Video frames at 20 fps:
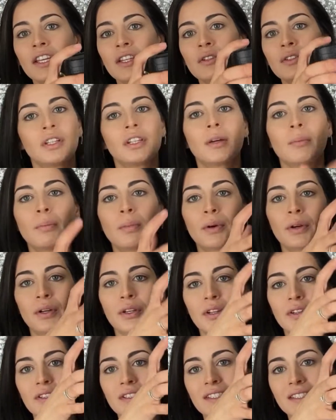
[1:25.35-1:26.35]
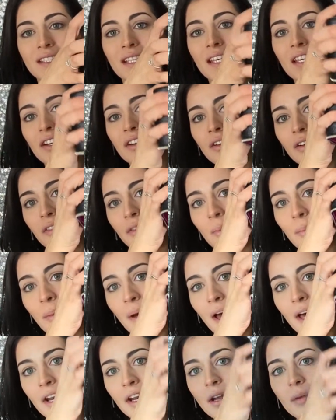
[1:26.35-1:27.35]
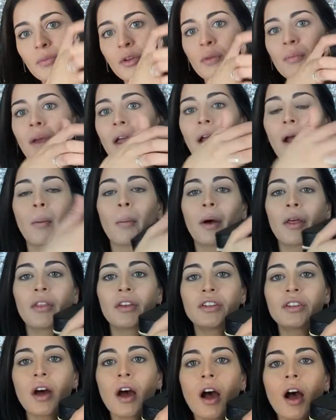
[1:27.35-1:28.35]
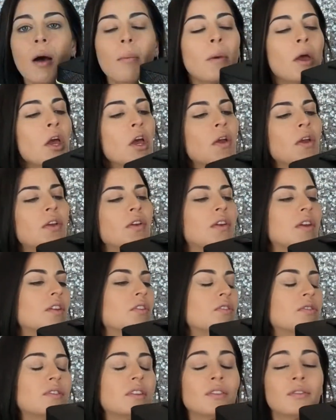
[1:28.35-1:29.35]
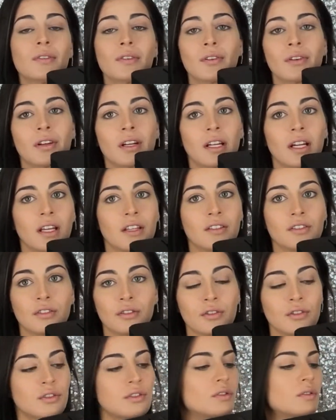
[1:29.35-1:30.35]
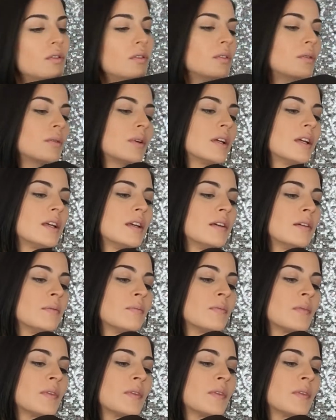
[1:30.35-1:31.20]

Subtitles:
You can put your skincare on the bottom, your makeup on the top. You can use it to organize your jewelry.